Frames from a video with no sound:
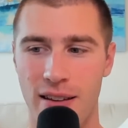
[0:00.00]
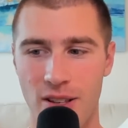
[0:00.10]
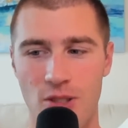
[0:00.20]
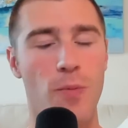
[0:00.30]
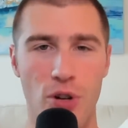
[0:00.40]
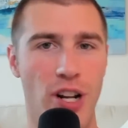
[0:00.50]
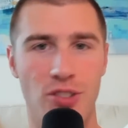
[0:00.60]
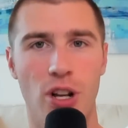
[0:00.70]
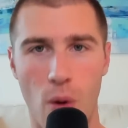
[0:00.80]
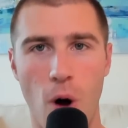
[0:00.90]
he still
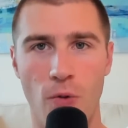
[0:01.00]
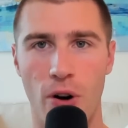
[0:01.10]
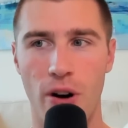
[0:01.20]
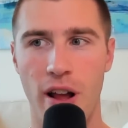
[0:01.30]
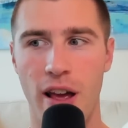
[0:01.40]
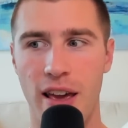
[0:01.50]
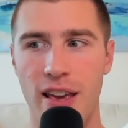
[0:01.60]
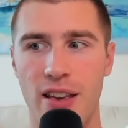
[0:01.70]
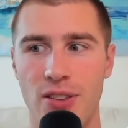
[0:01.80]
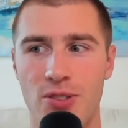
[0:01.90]
projects to go over
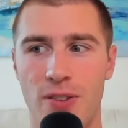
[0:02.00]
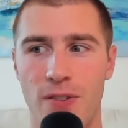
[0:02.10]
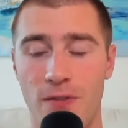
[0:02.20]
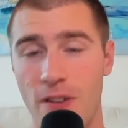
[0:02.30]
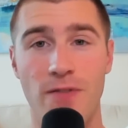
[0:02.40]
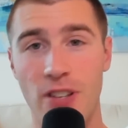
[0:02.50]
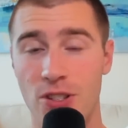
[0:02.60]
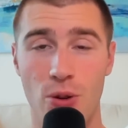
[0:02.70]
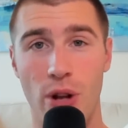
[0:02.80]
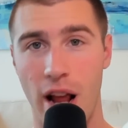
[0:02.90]
his
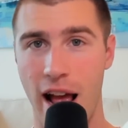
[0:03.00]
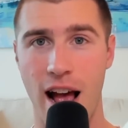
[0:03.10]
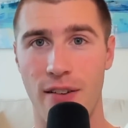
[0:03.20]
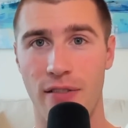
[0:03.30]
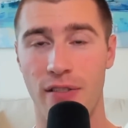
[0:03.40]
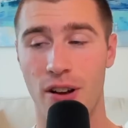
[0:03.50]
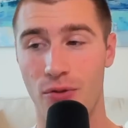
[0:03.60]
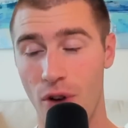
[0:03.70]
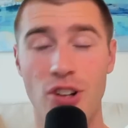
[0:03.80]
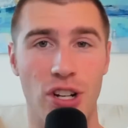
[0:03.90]
52 and a half
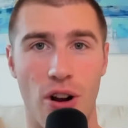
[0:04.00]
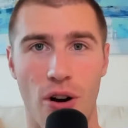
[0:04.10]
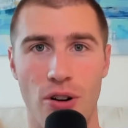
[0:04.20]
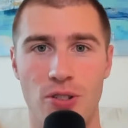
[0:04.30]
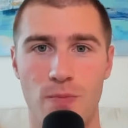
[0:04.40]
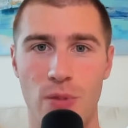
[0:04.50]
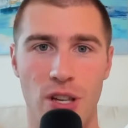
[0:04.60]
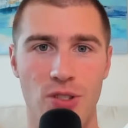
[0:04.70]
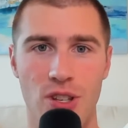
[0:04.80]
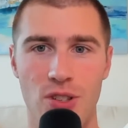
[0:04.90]
rushing yards
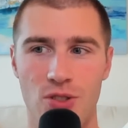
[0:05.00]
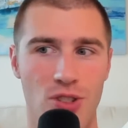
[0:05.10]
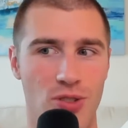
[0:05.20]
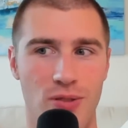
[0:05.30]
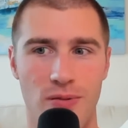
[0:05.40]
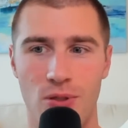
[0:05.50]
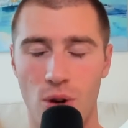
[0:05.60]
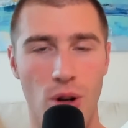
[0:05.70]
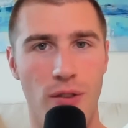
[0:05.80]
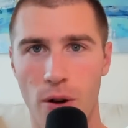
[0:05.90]
because he's just
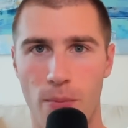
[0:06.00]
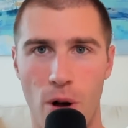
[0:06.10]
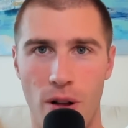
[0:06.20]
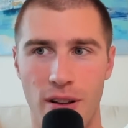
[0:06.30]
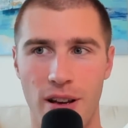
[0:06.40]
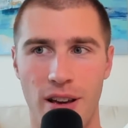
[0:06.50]
good at football.